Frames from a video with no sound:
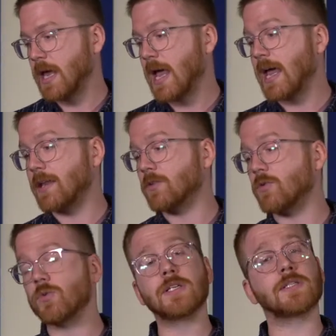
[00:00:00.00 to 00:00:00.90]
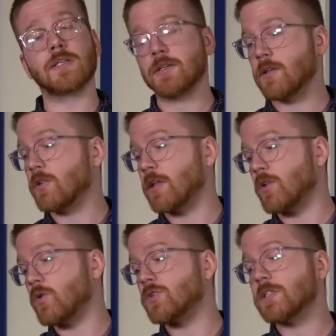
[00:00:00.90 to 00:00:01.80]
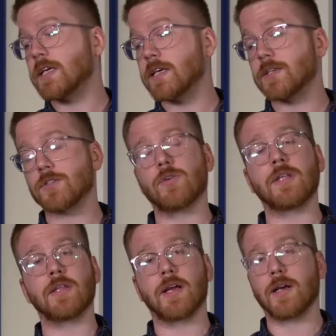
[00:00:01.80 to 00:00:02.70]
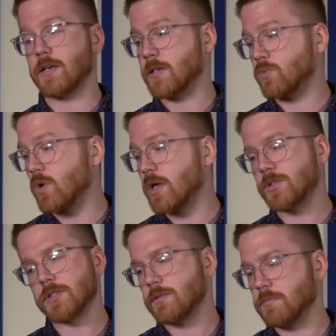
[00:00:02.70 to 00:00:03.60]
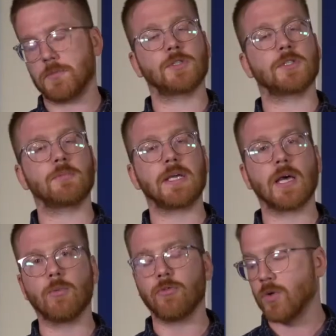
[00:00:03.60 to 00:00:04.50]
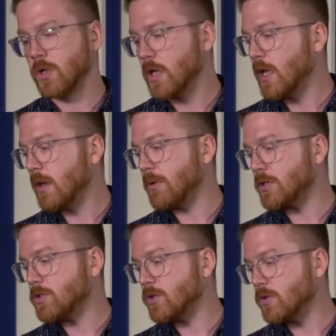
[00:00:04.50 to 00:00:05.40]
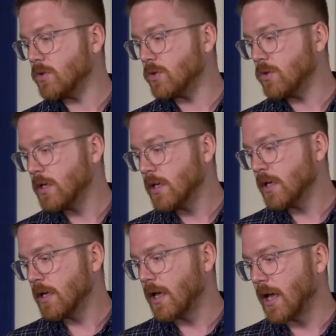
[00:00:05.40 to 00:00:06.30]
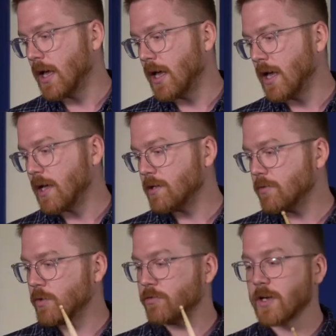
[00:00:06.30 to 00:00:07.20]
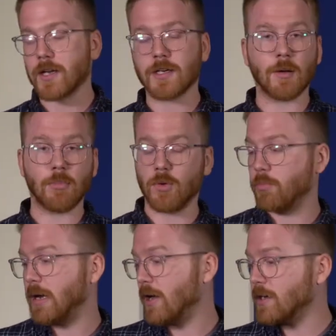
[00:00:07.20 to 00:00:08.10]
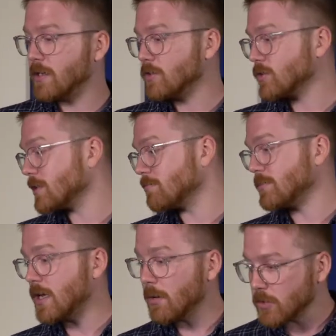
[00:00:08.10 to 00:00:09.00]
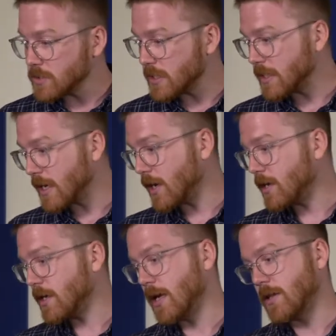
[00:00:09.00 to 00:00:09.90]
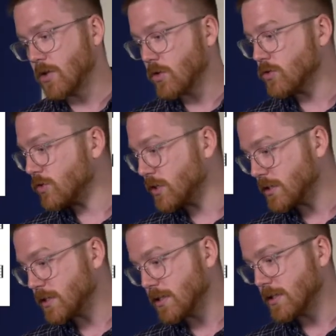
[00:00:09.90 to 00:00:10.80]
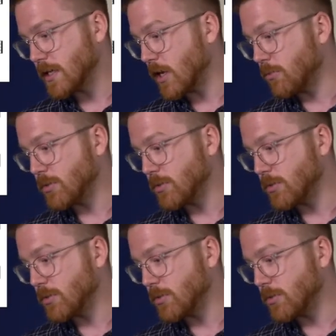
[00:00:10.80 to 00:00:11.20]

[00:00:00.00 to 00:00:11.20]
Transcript: And the reason that those stickings are in there is, 1, just to be helpful, but 2, we've got a couple paradiddles, we've got some doubles in there, and those are just to help